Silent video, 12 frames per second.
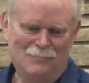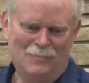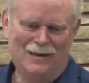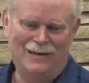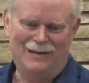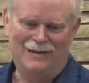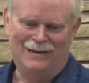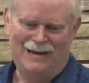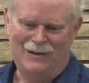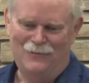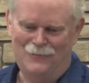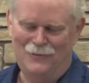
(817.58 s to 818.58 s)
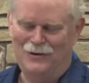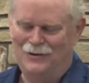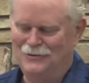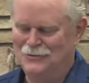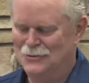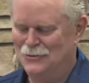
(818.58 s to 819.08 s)
in California at
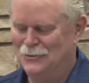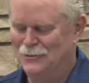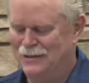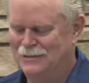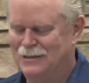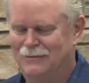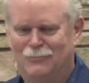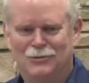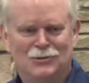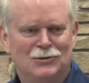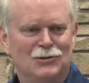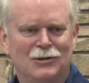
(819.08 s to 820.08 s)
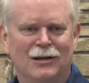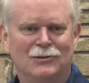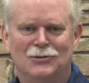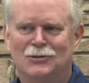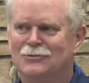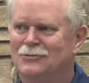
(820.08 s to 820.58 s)
the school, I said, which should I
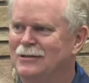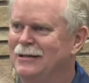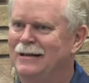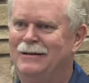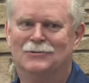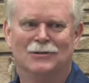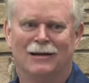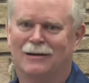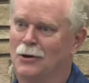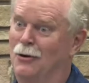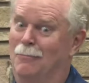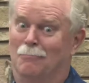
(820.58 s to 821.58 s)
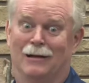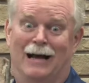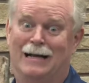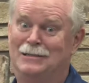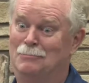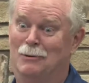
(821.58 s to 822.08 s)
choose? He's like, go to
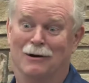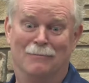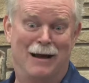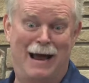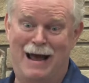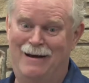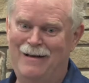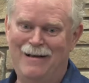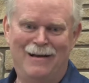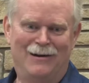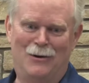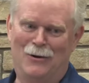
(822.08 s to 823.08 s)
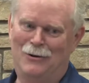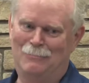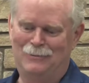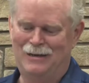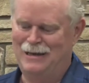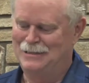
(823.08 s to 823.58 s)
Plattsburgh, man, go to
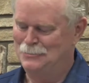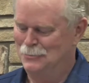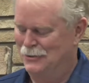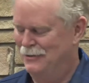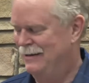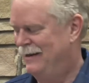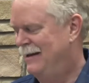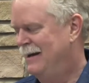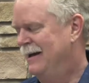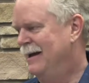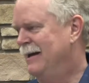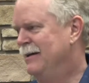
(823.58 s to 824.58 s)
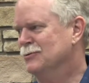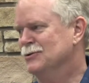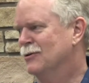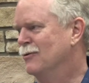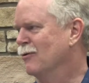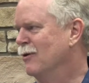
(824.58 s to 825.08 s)
Plattsburgh. And it was a
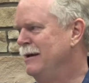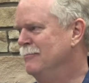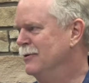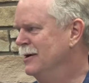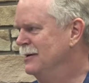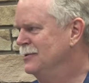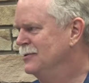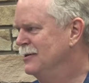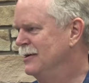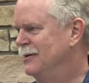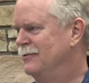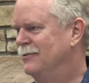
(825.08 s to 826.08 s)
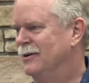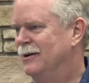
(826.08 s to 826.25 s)
great base. It's,